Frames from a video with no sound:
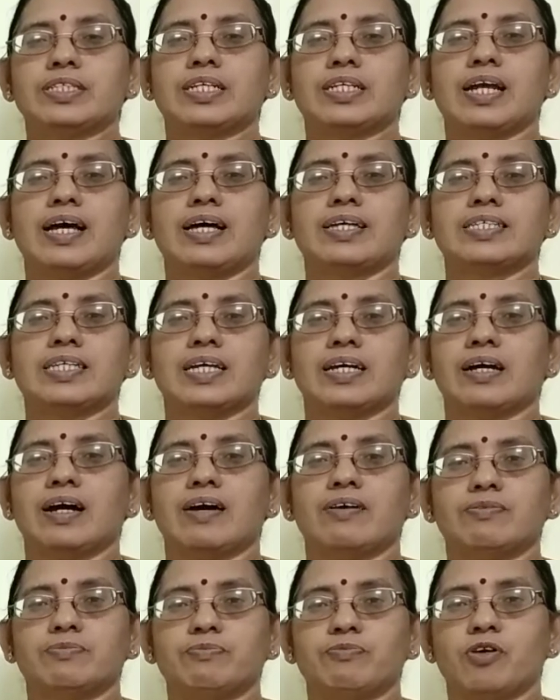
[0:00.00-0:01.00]
class I
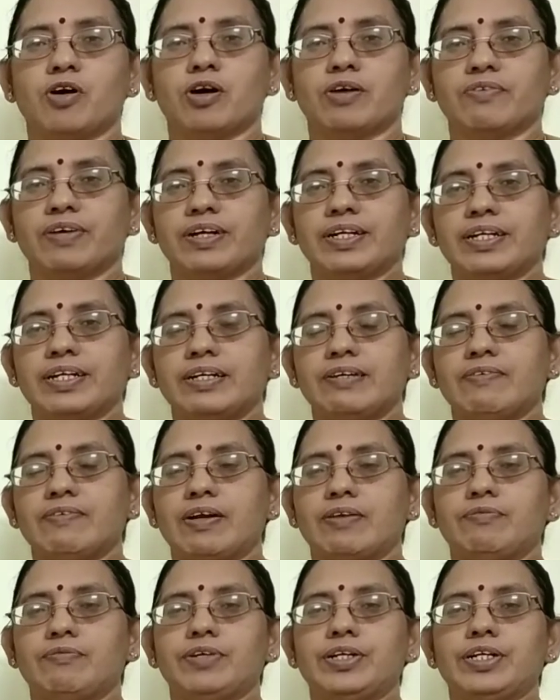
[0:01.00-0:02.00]
have forwarded
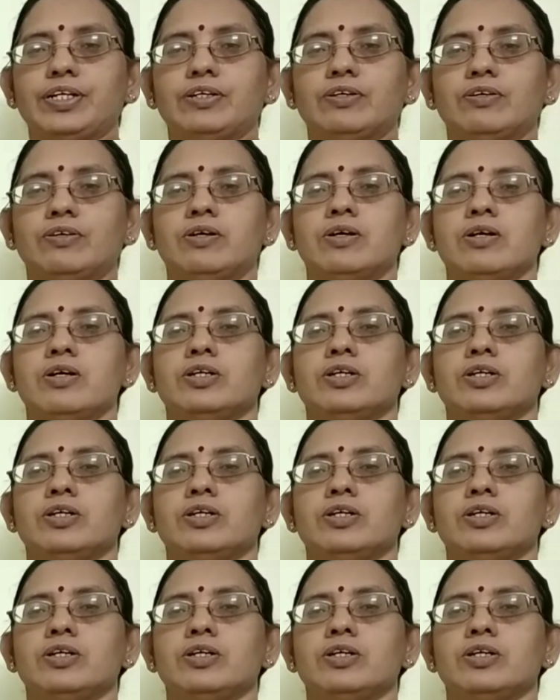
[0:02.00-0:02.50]
one video.